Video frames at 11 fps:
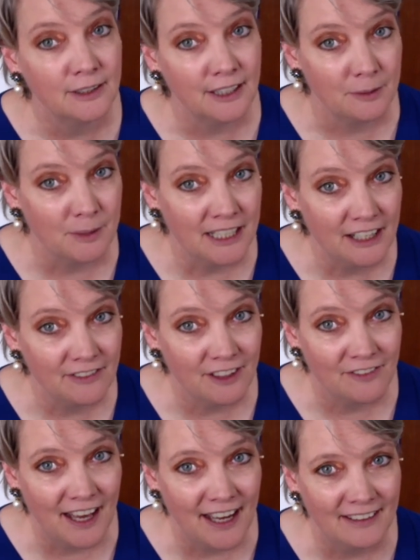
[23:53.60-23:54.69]
Got to be careful
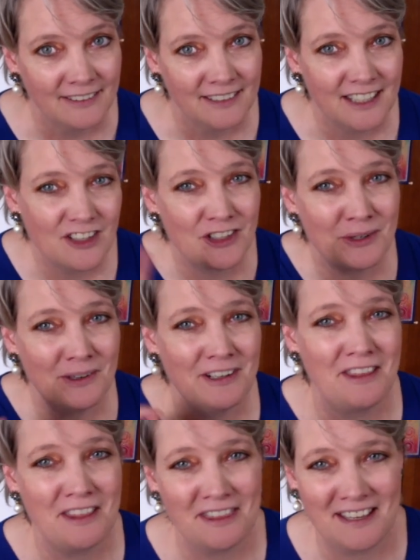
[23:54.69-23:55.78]
of that. That's also
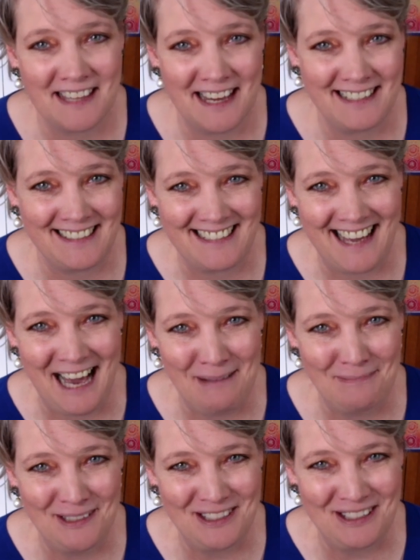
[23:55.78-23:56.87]
another thing that
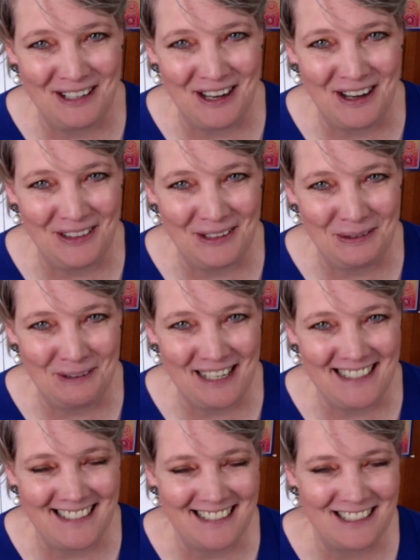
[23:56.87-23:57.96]
happens on the
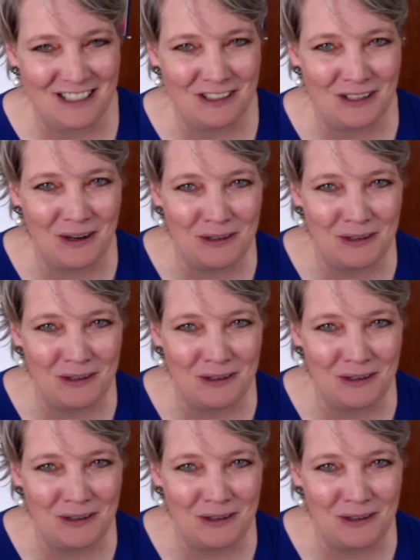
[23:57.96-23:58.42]
Oasis. So